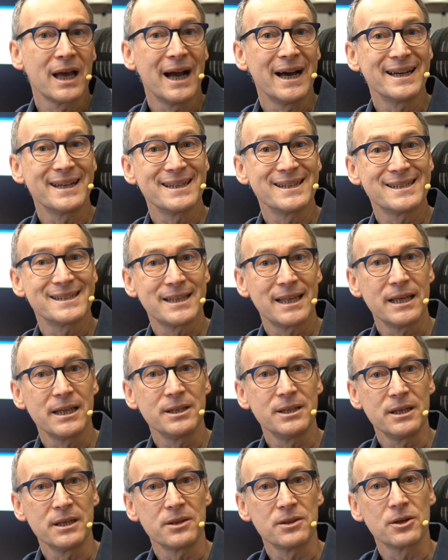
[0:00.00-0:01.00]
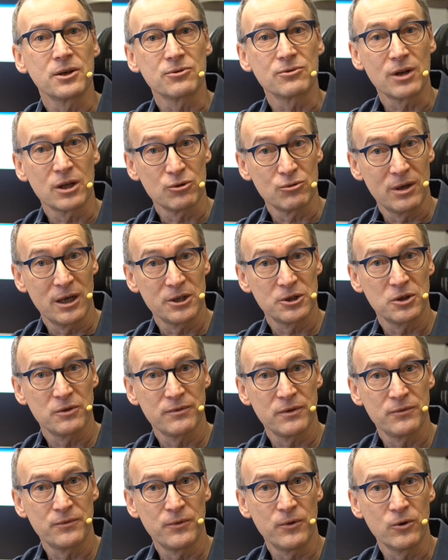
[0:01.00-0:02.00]
understanding the granularity
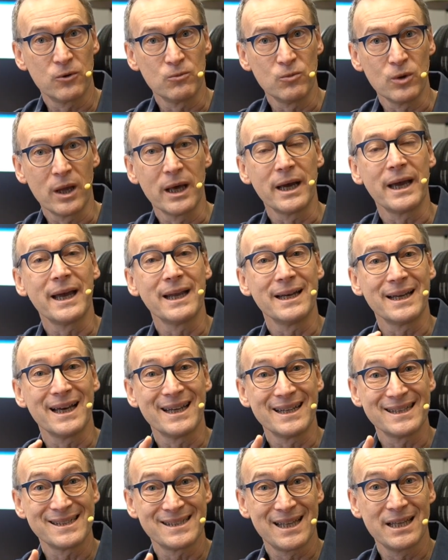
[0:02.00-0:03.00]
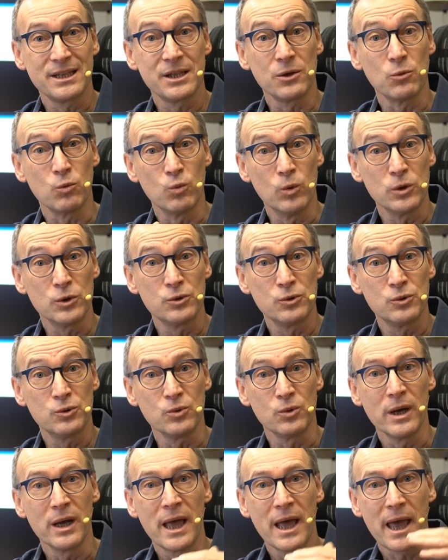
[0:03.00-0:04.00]
of a formula and understanding what to
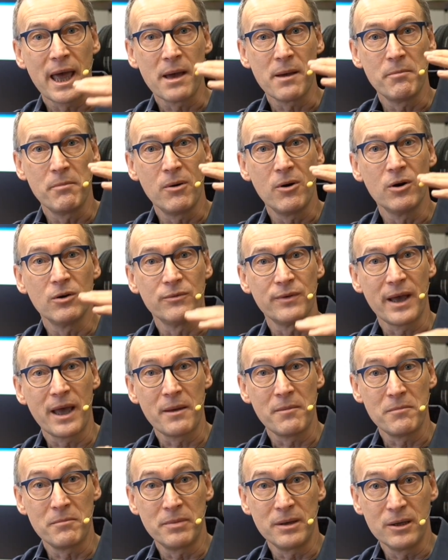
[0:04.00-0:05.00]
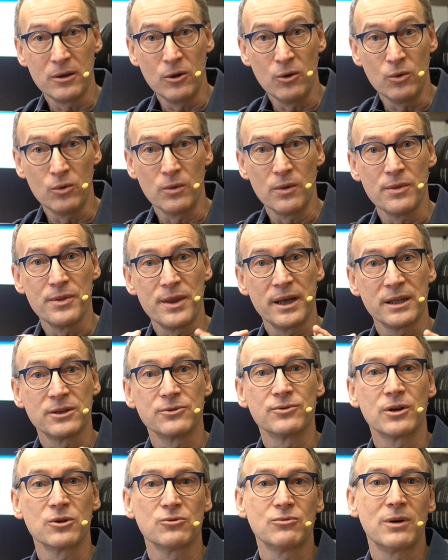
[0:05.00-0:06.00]
do above and below that
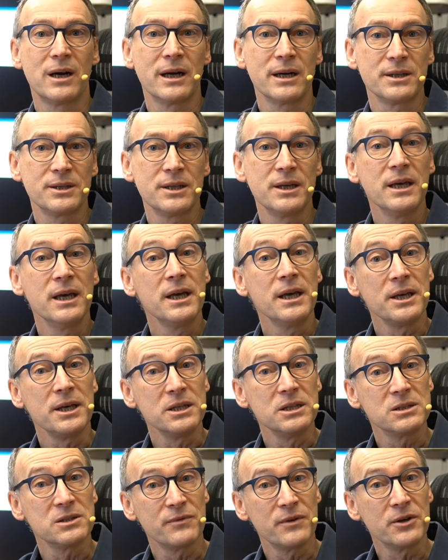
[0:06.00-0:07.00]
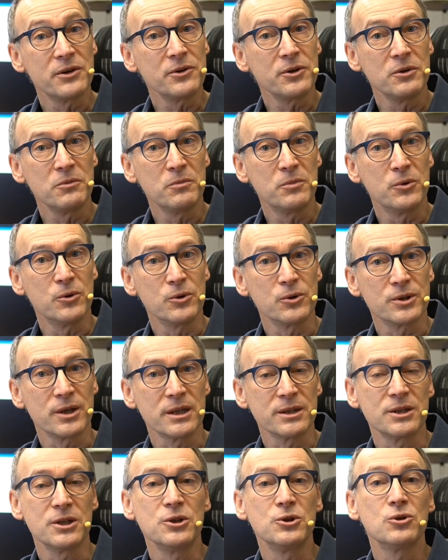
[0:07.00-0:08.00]
granularity is very
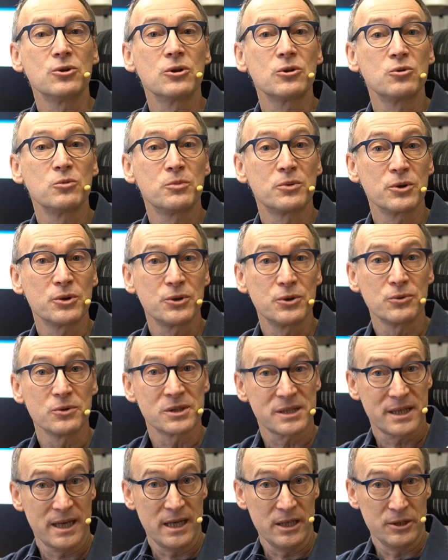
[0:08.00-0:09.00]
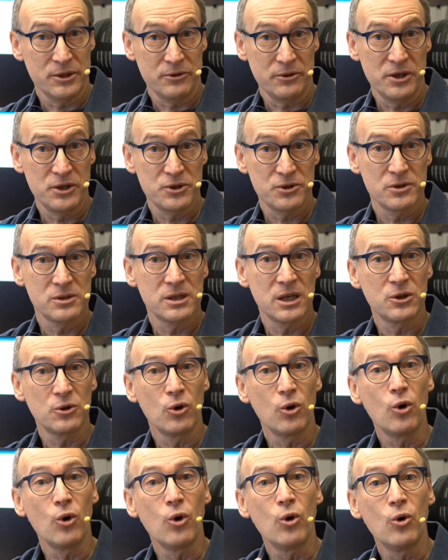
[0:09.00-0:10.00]
important in order to produce calculations that
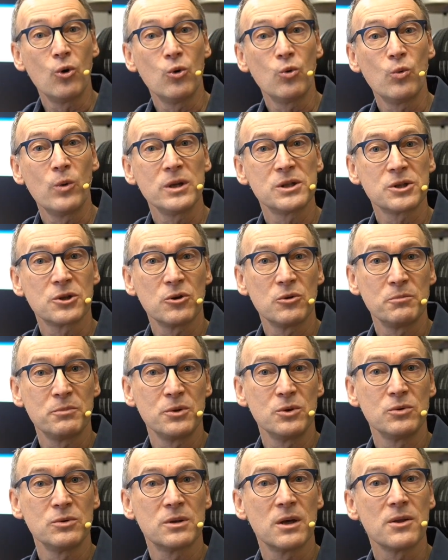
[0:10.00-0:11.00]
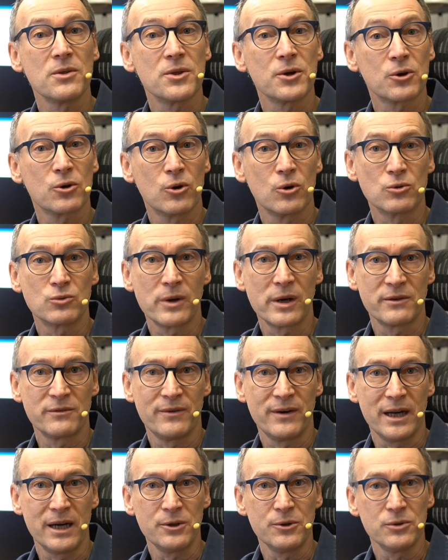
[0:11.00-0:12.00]
always compute the correct
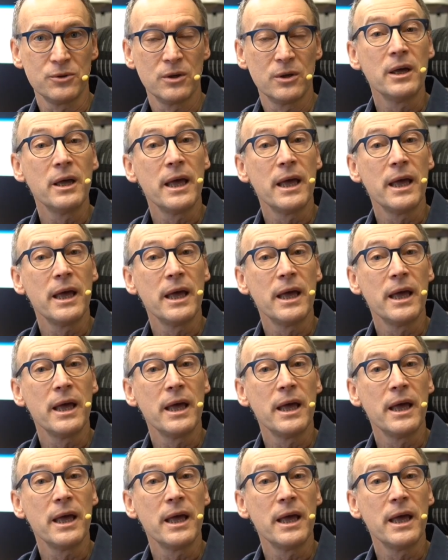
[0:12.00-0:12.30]
value.